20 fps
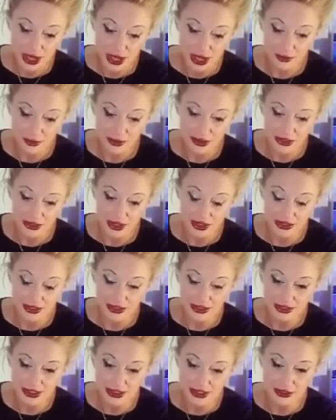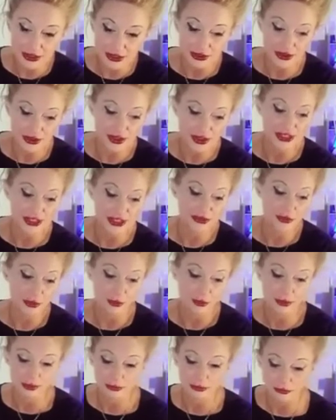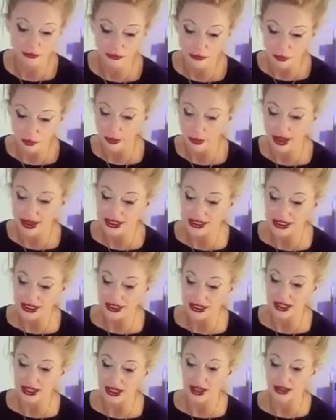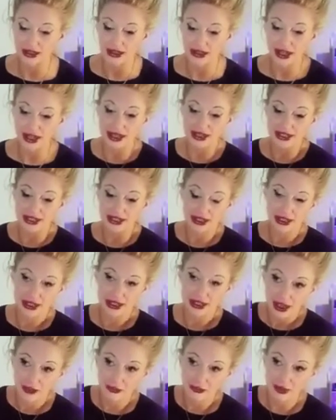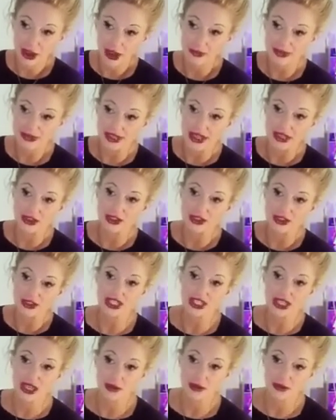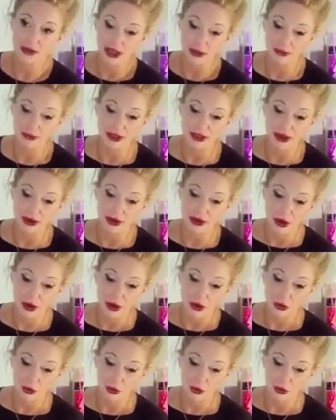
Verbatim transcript: I mean, there, there's a rom romantic uh, Knight of Cups energy coming up there.